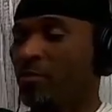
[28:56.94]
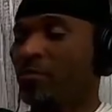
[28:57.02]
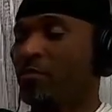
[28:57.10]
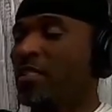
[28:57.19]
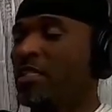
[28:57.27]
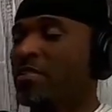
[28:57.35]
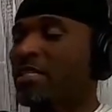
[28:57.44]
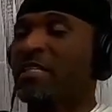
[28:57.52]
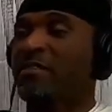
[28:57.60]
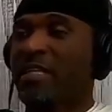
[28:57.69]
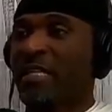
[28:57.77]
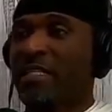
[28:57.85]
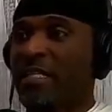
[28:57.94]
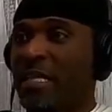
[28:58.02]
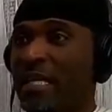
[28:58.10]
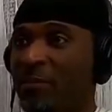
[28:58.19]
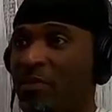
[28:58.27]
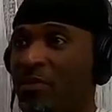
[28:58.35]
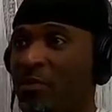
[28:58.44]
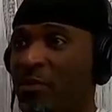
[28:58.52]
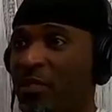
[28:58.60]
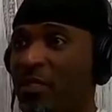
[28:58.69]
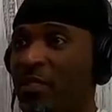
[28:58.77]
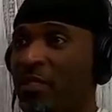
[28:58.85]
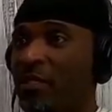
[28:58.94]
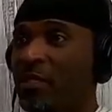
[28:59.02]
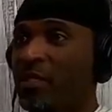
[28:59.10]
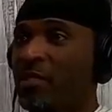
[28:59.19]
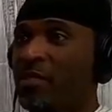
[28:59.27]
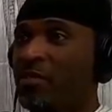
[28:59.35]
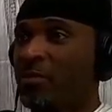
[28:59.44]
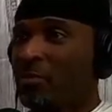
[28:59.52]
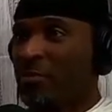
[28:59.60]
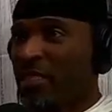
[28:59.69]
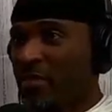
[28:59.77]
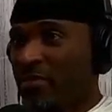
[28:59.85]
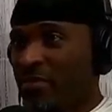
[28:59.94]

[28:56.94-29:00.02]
it's to give that kid an opportunity. Right. To meet